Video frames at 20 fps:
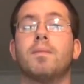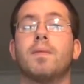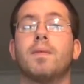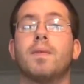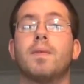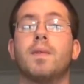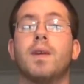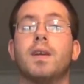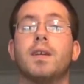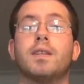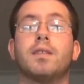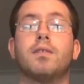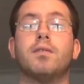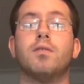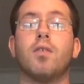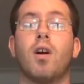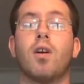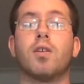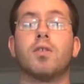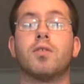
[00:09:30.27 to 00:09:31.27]
They
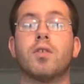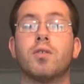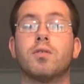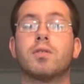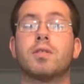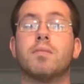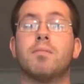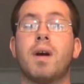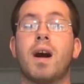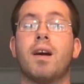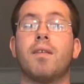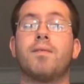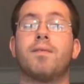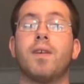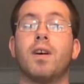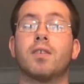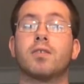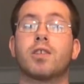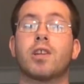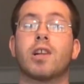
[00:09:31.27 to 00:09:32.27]
are known to
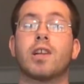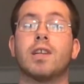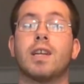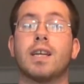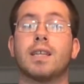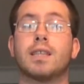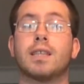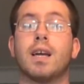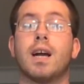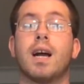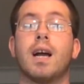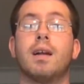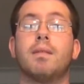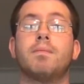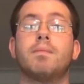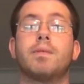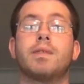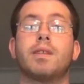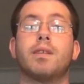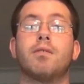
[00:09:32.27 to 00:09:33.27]
malfunction at
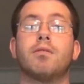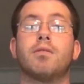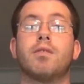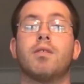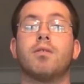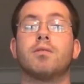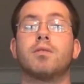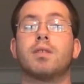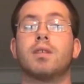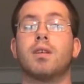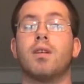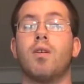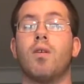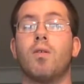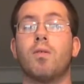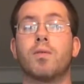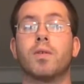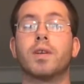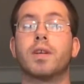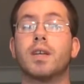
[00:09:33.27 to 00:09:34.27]
times. They're known to
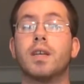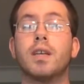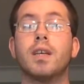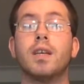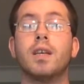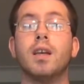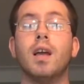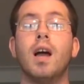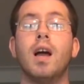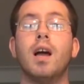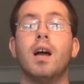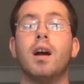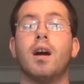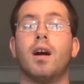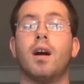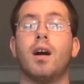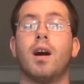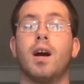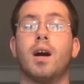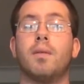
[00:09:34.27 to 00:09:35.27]
overheat.
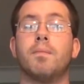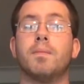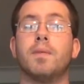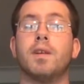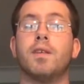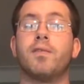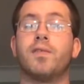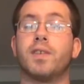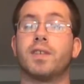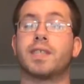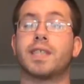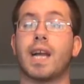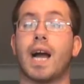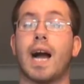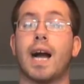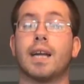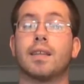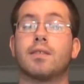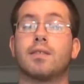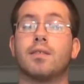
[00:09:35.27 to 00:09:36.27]
If it's
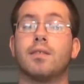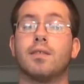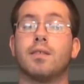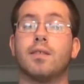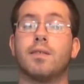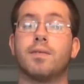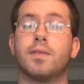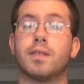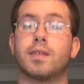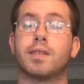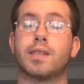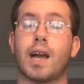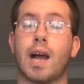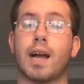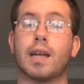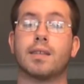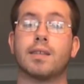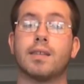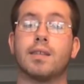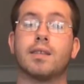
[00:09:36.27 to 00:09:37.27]

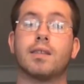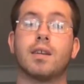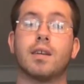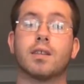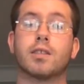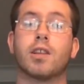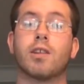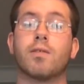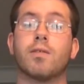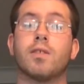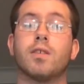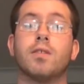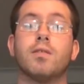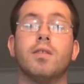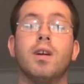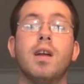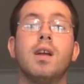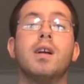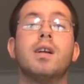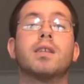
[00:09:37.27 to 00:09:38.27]
hot to touch for you,
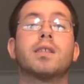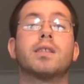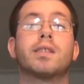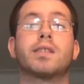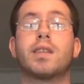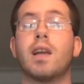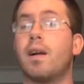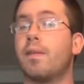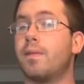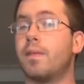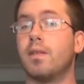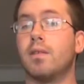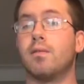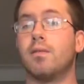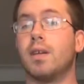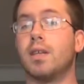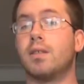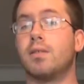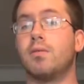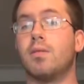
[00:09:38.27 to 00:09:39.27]
it's definitely
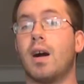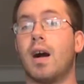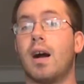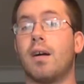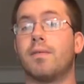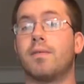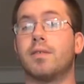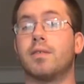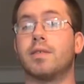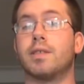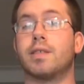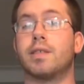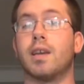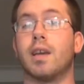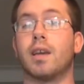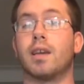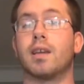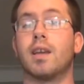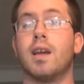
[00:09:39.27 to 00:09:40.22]
way too hot for your snake.